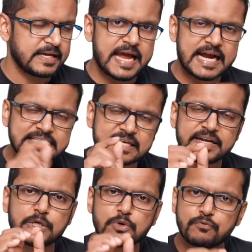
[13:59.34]
at the
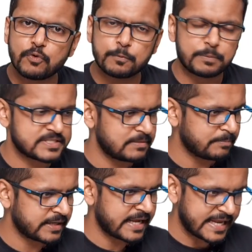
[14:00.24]
rate of 4%
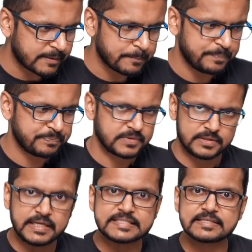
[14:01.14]
per annum,
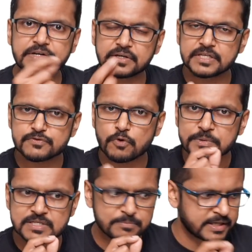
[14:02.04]
that's the return is
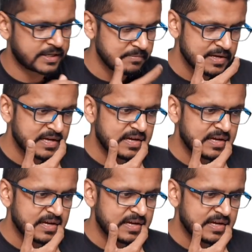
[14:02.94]
4% per annum.